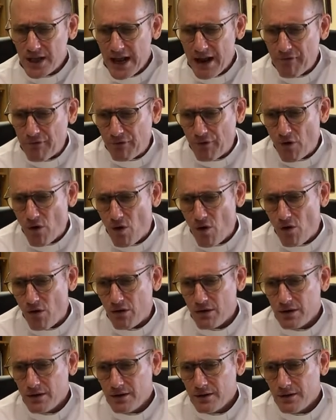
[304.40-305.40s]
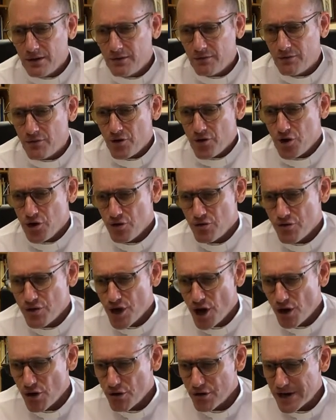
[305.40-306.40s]
therefore, for you
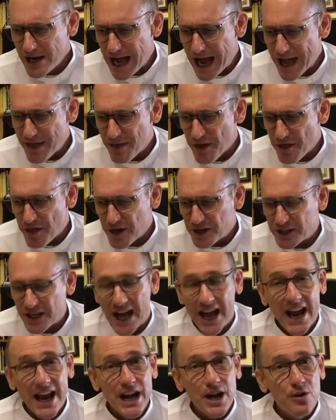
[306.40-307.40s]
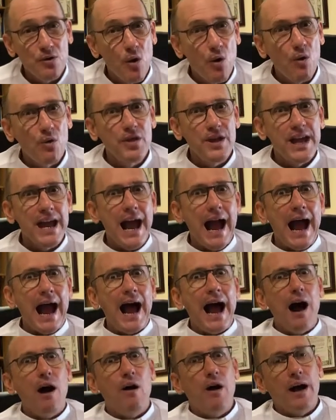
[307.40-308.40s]
know neither the day nor the
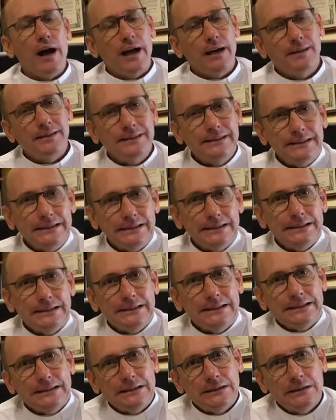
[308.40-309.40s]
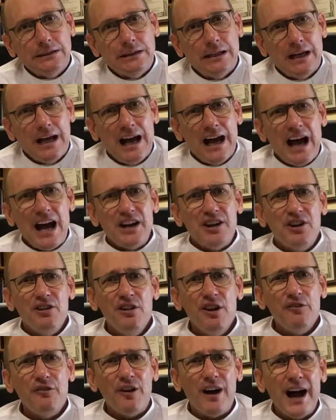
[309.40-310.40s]
hour." I don't
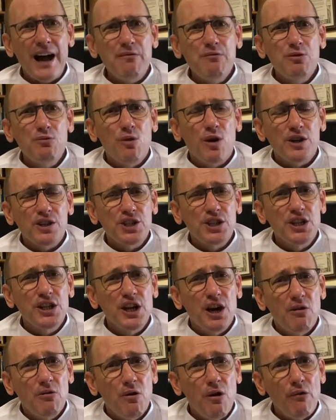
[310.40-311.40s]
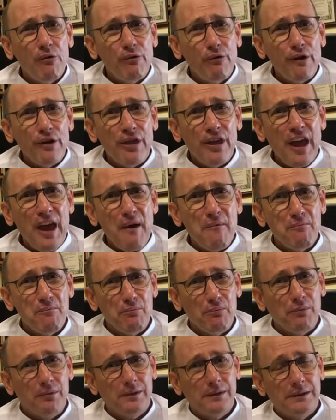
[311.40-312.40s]
know if I would want to go off with
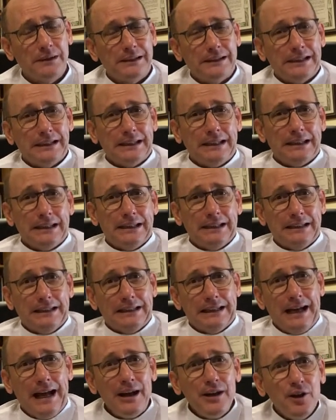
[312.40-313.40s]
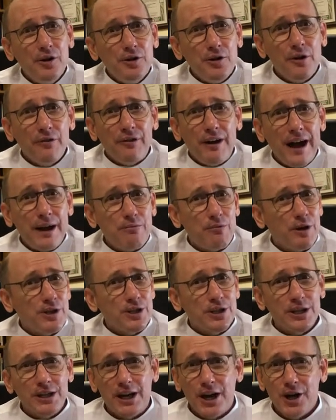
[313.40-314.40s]
him. I don't know if I'd want
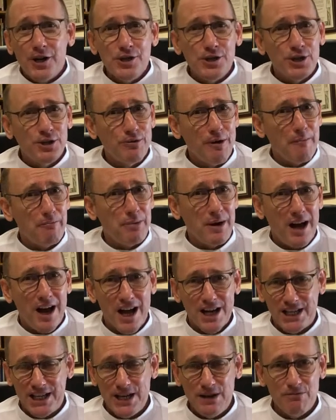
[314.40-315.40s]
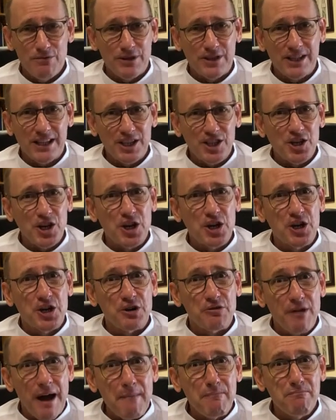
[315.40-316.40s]
to go to a party with such a
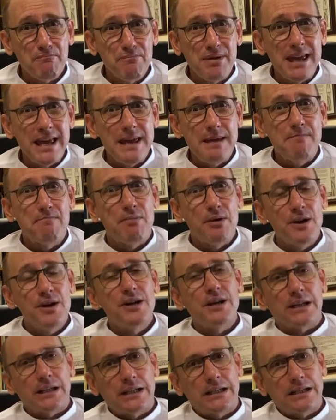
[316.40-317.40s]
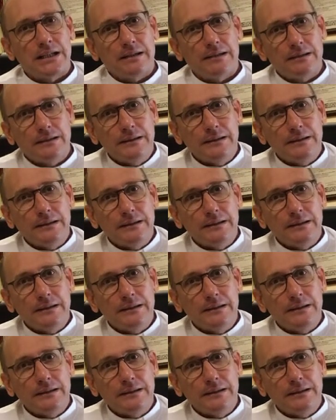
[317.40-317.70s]
grumpy person